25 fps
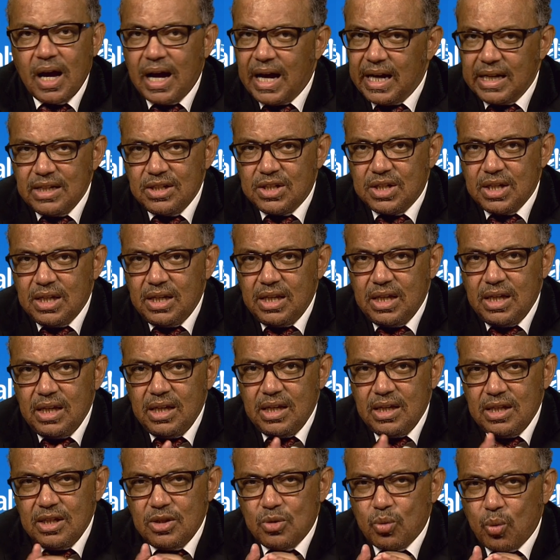
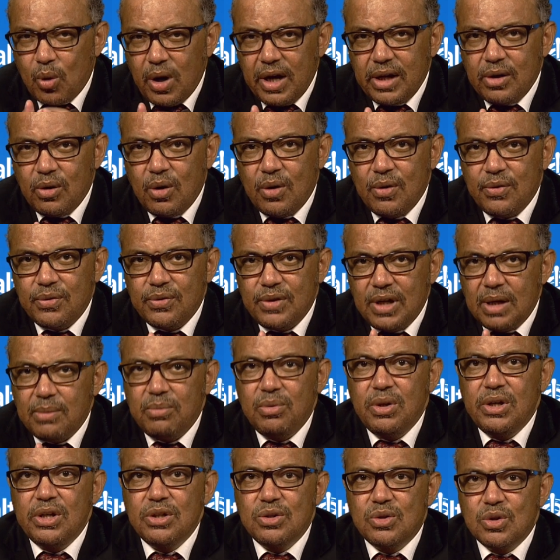ICD is one of
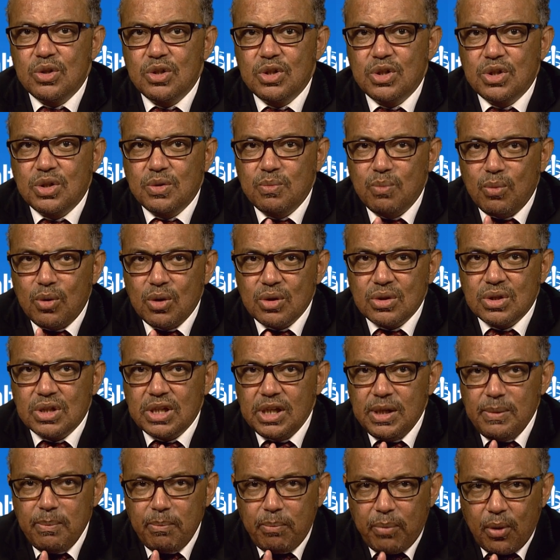WHO's
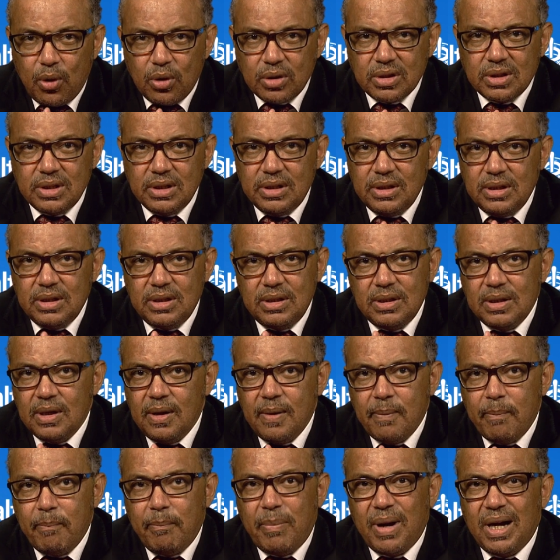most important
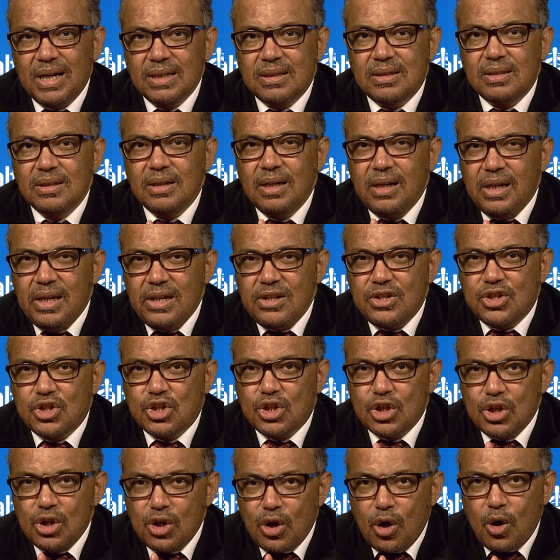but
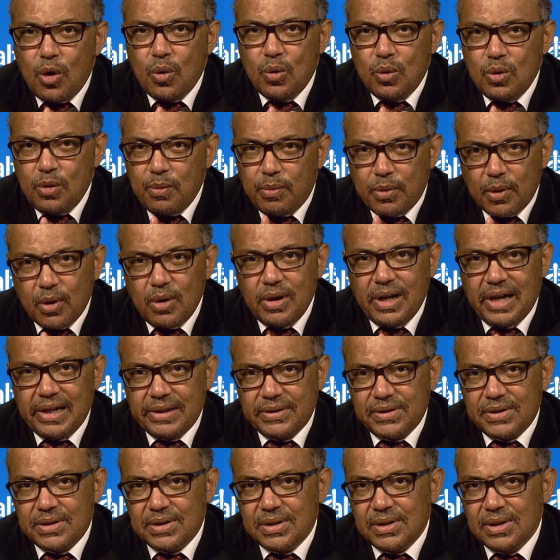least known
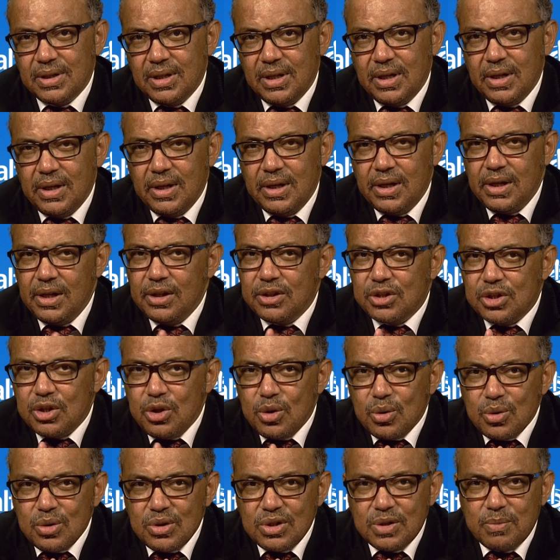products. It's
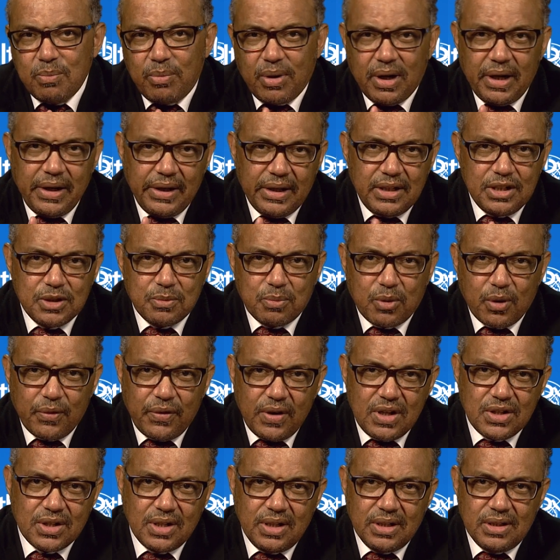used by health
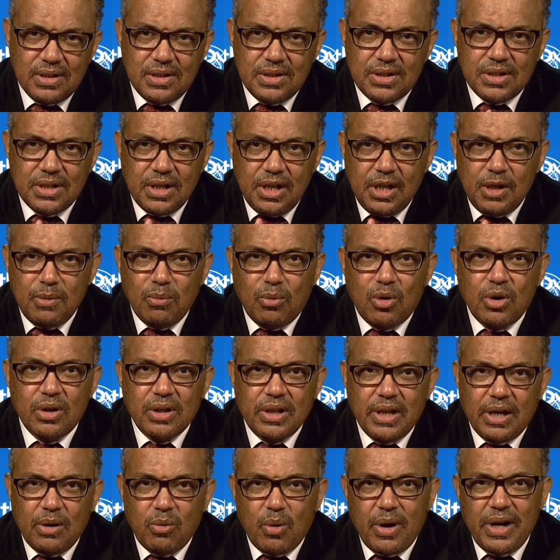professionals in
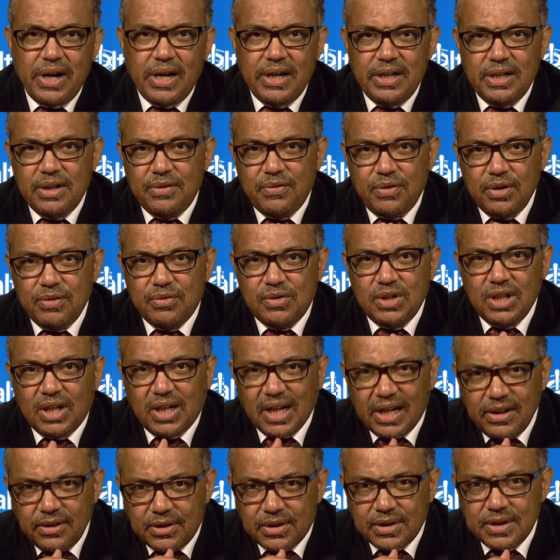more than 150
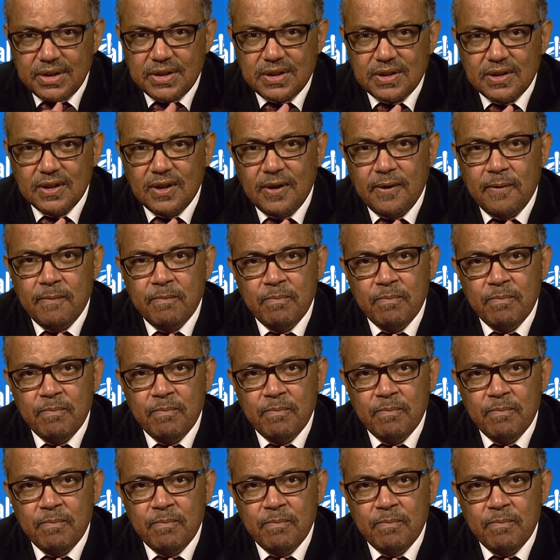countries.